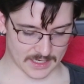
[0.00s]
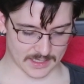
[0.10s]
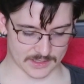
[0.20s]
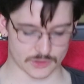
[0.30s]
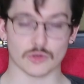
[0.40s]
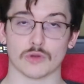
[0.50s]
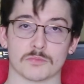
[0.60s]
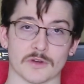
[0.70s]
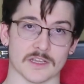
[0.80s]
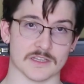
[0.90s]

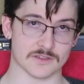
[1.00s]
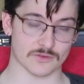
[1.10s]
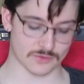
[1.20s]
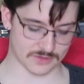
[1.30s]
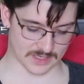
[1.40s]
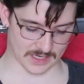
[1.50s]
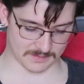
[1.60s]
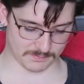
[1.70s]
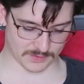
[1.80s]
Dawnbringers Crusade,